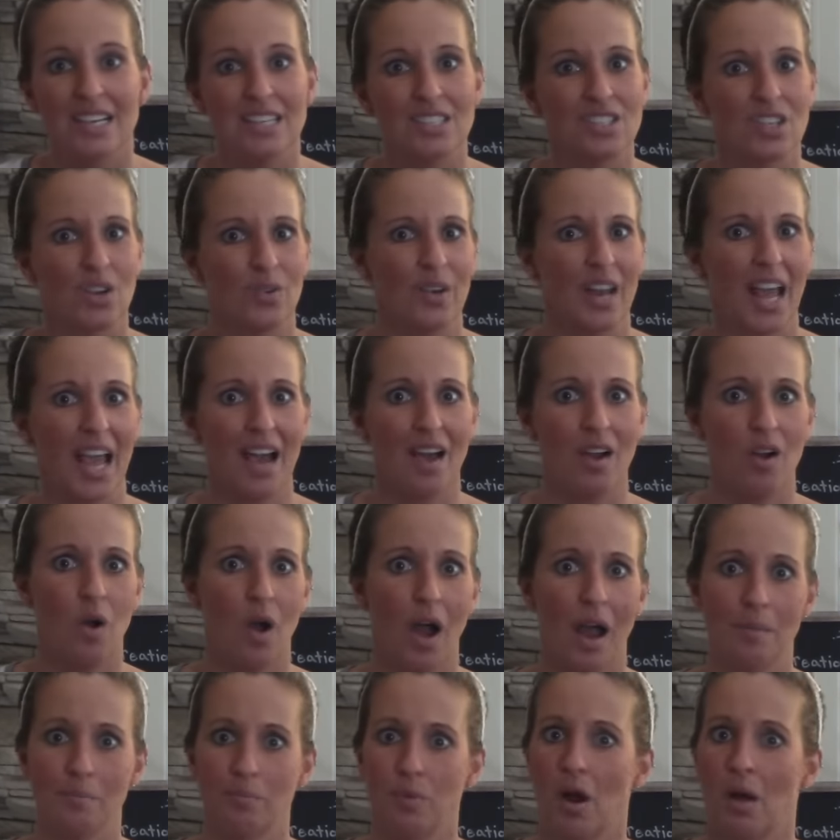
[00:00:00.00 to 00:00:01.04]
So now
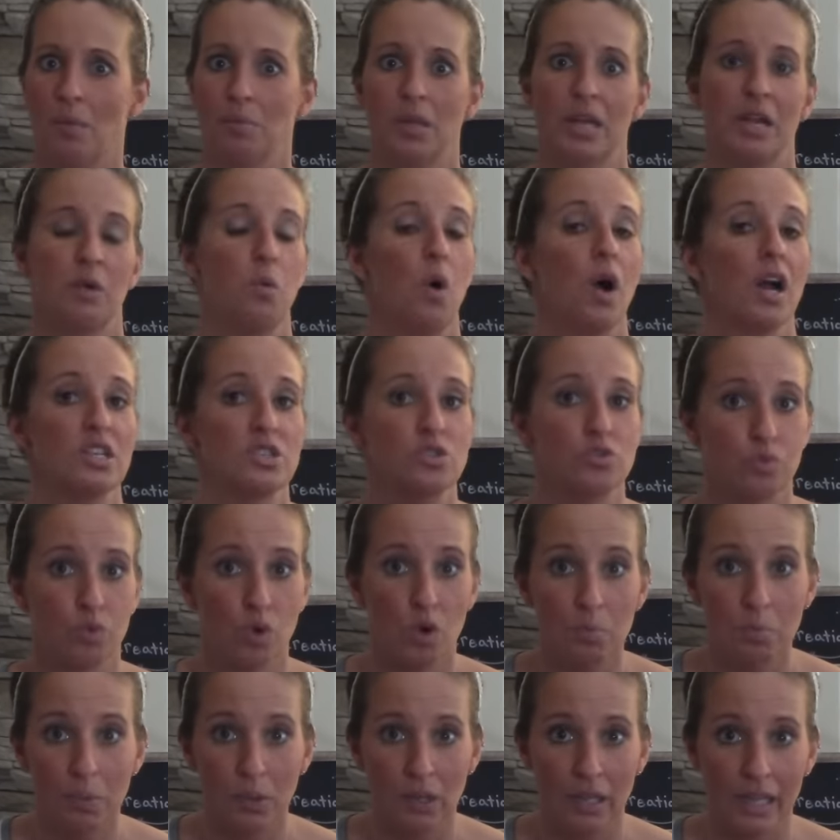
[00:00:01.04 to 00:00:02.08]
I'm probably
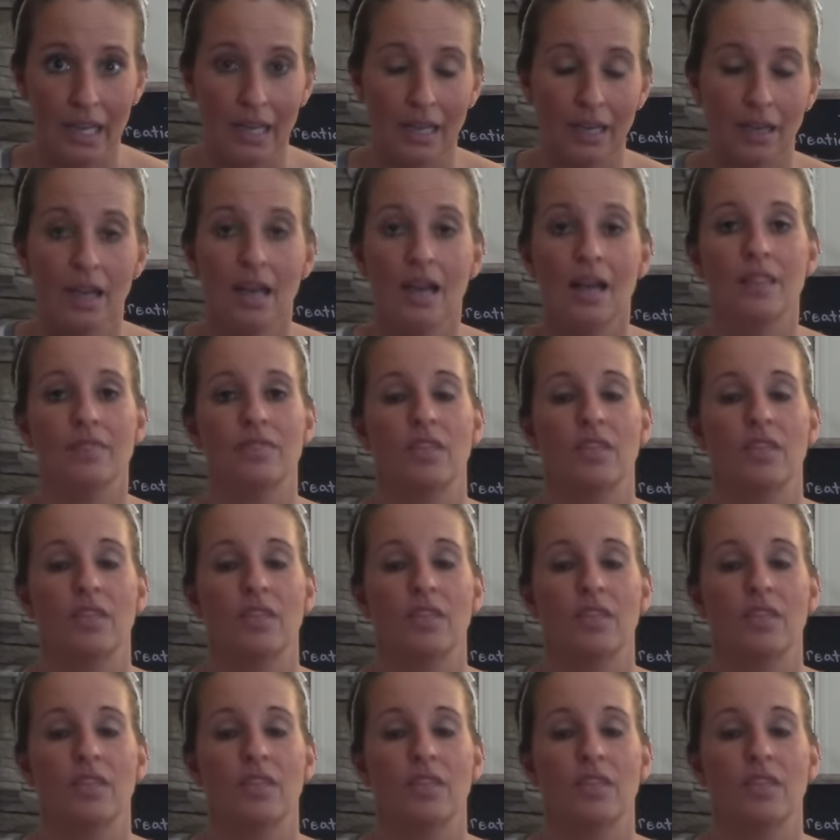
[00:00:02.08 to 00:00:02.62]
quadrupling